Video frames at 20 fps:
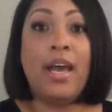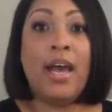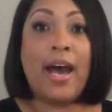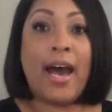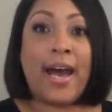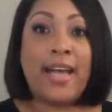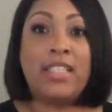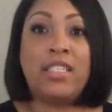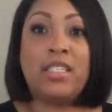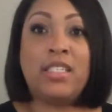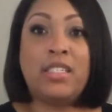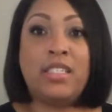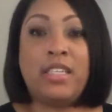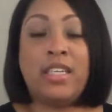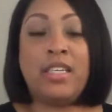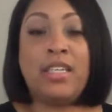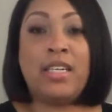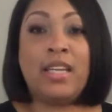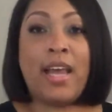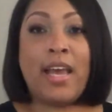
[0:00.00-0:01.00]
I just
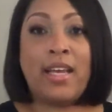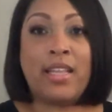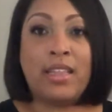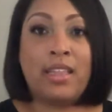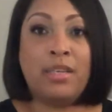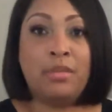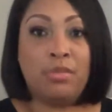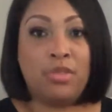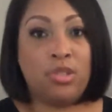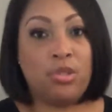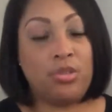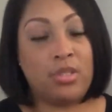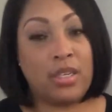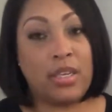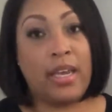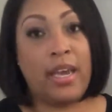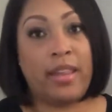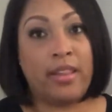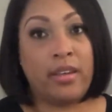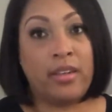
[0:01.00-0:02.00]
didn't like them two
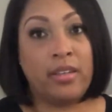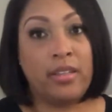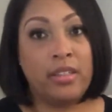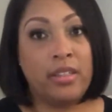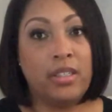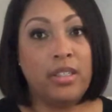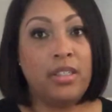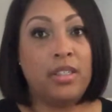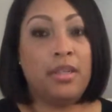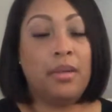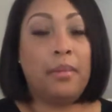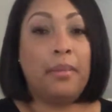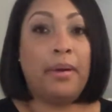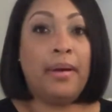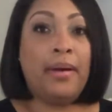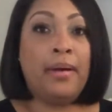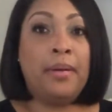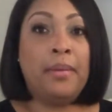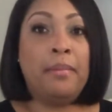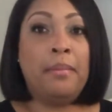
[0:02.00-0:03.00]
together.
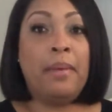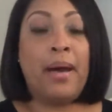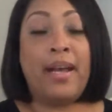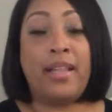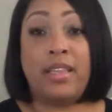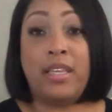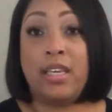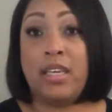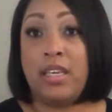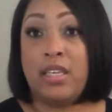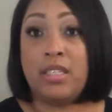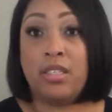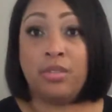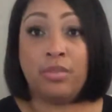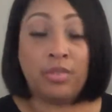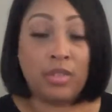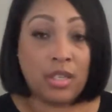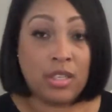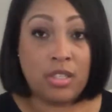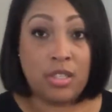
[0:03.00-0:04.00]
I think he's a
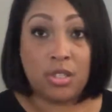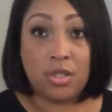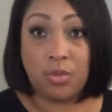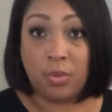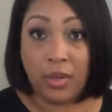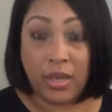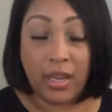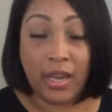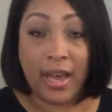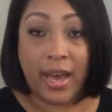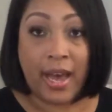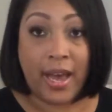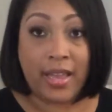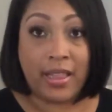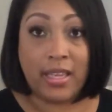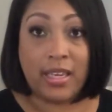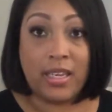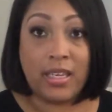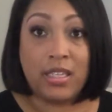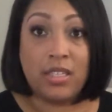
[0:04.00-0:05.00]
really sweet guy. I
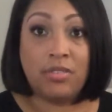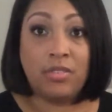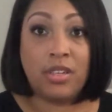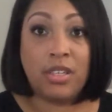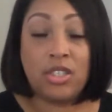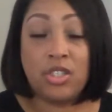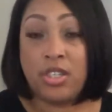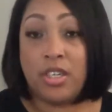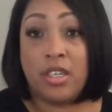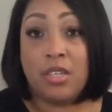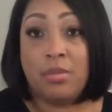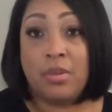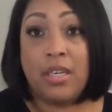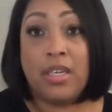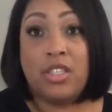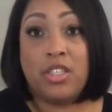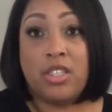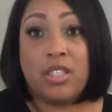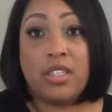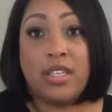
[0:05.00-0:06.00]
think he's really genuine.
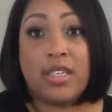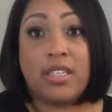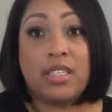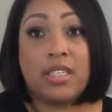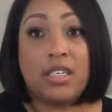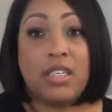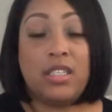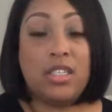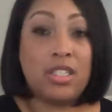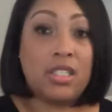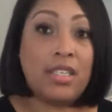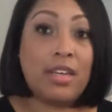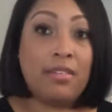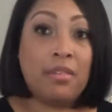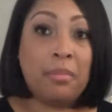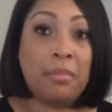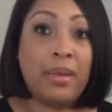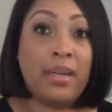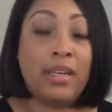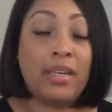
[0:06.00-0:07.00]
He's just
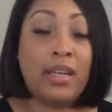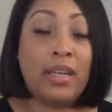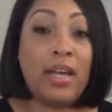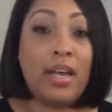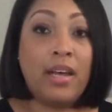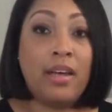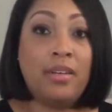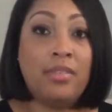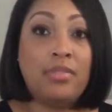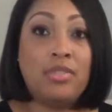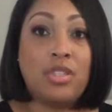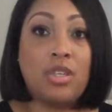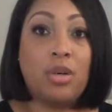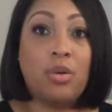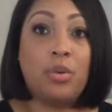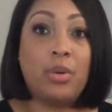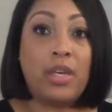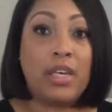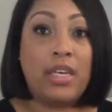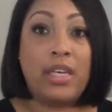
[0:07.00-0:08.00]
never been in love,
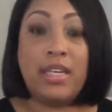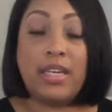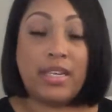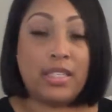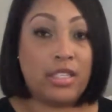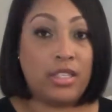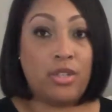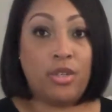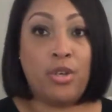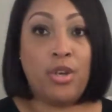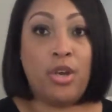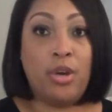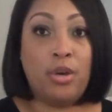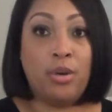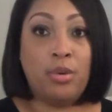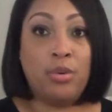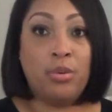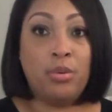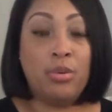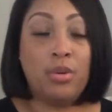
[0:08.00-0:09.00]
so he doesn't
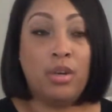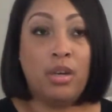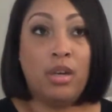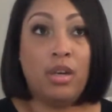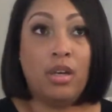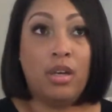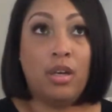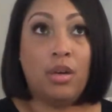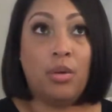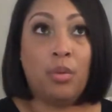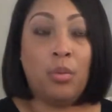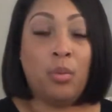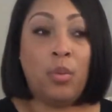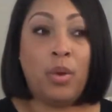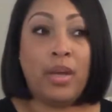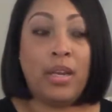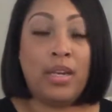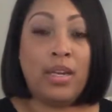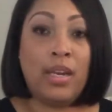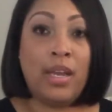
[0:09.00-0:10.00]
know
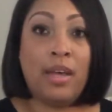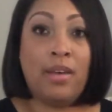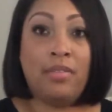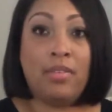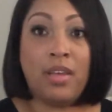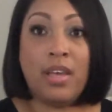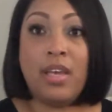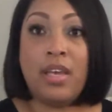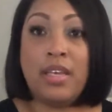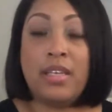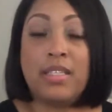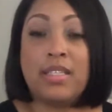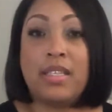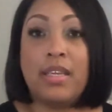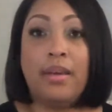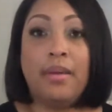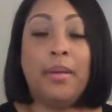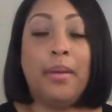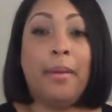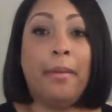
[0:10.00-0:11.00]
what love is.
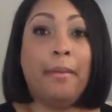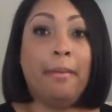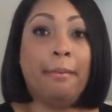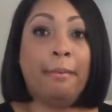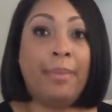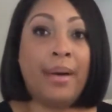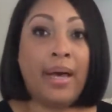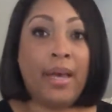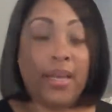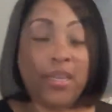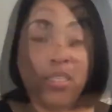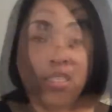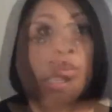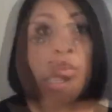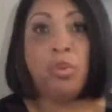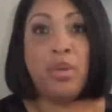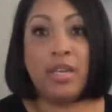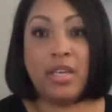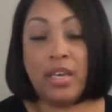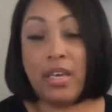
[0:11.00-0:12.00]
But
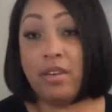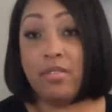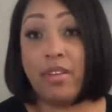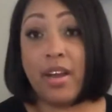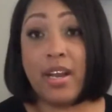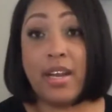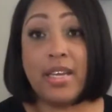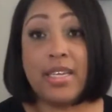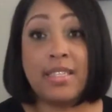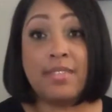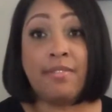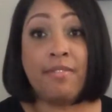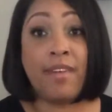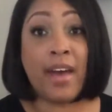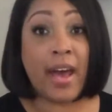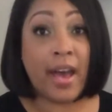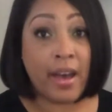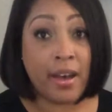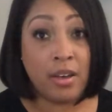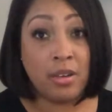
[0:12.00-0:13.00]
when he read his
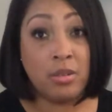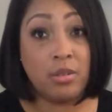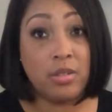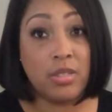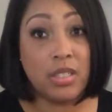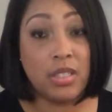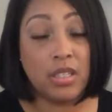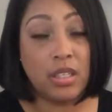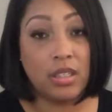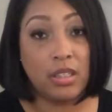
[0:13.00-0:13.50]
vows,